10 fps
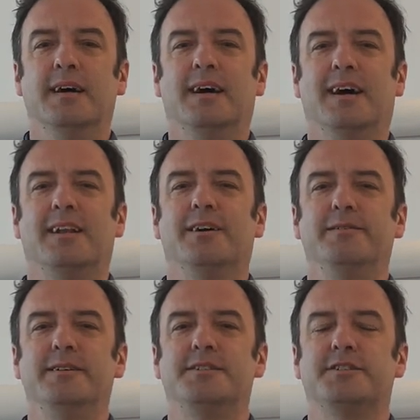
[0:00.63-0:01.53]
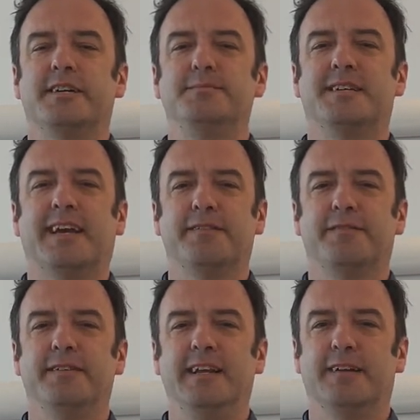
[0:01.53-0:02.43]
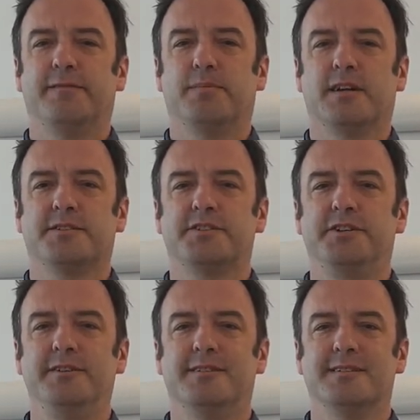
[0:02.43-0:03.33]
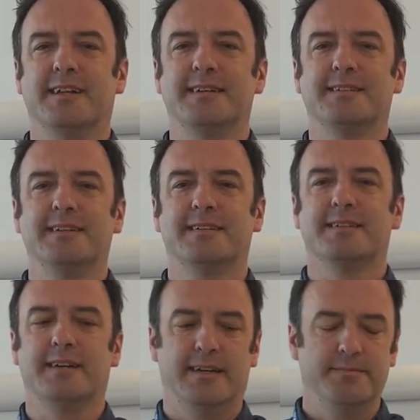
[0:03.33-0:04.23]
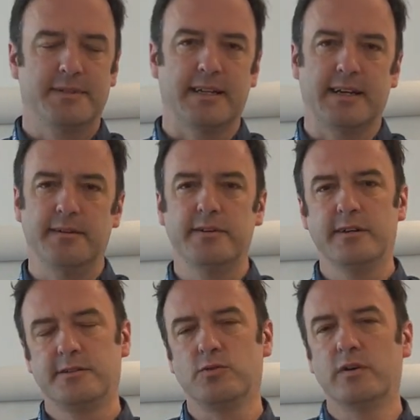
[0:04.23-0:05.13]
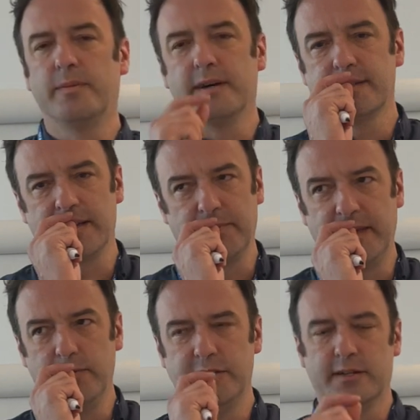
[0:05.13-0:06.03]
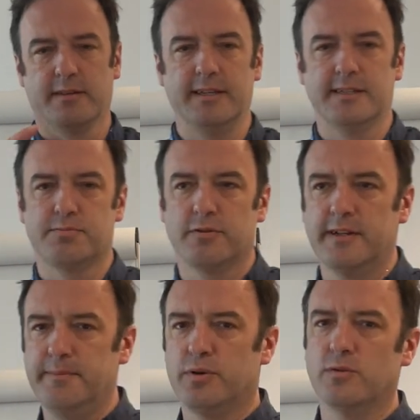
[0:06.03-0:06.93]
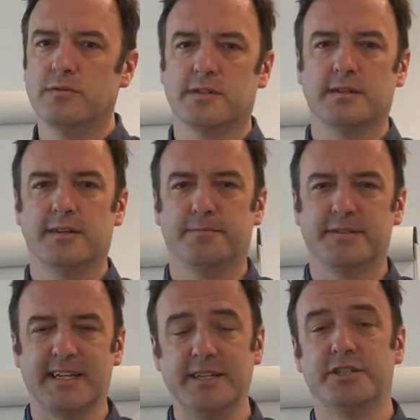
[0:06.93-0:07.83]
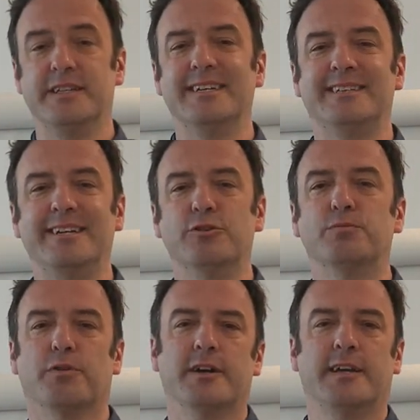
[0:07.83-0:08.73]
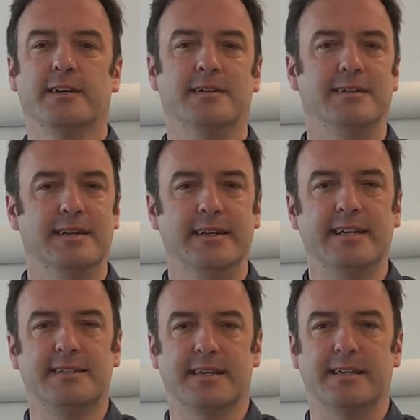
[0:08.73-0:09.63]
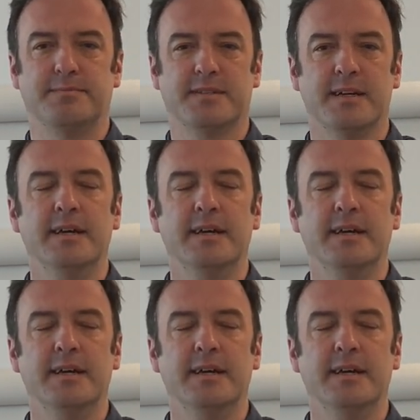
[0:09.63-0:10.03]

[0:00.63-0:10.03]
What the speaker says: Hello, it's James again from the 11 Plus Tutors in Essex. Today I'm going to talk about something which I think is pretty important and potentially a deal breaker in exams.